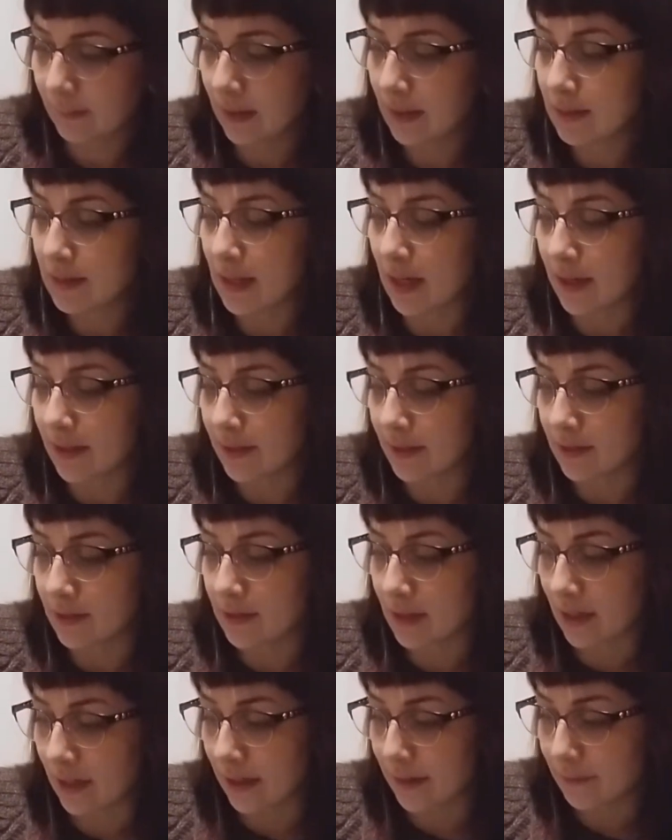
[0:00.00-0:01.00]
Talia
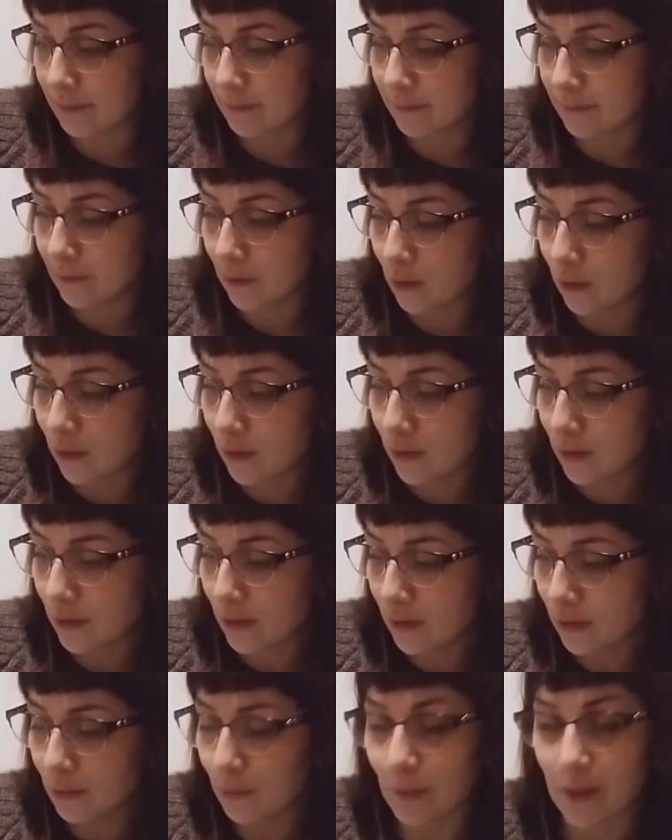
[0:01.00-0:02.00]
dug up
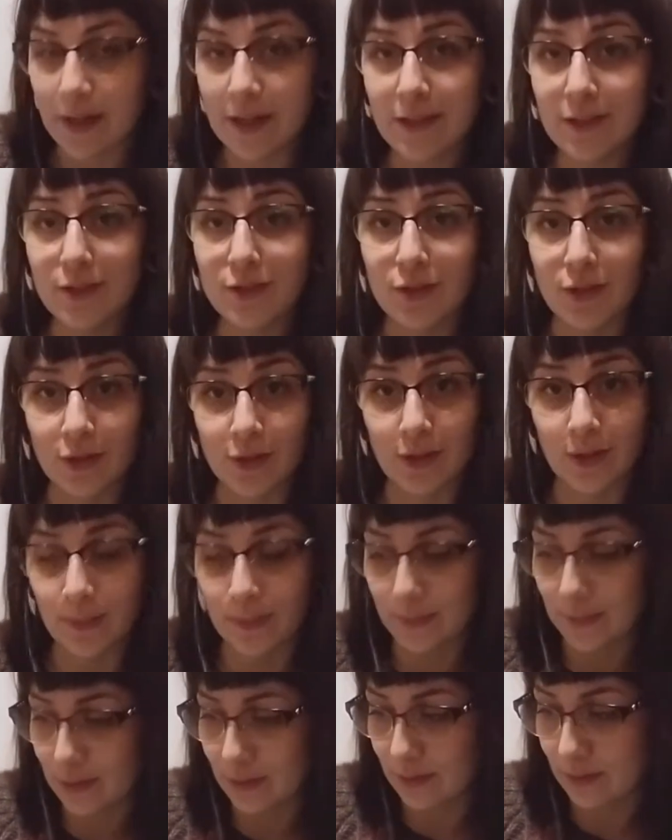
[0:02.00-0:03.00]
4 white
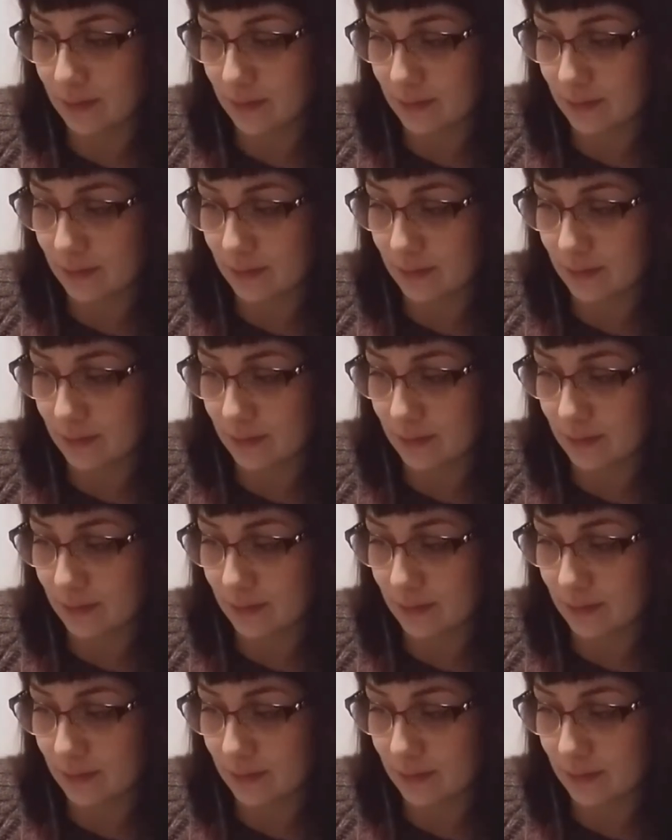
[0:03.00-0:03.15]
turnips